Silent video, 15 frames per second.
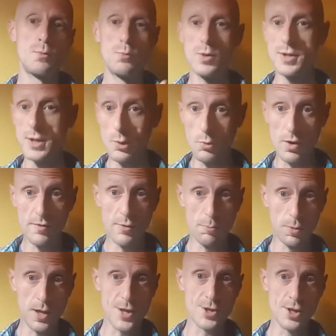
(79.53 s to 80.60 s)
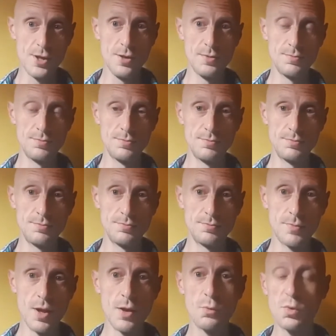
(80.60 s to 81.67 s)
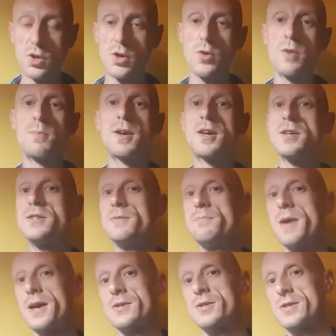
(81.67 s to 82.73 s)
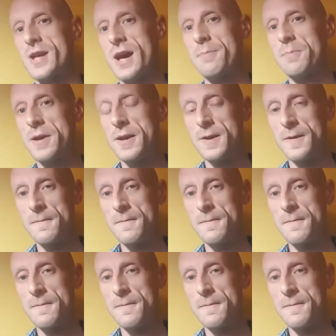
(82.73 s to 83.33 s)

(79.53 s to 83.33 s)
We do it for pleasure. We do it because it makes us happy.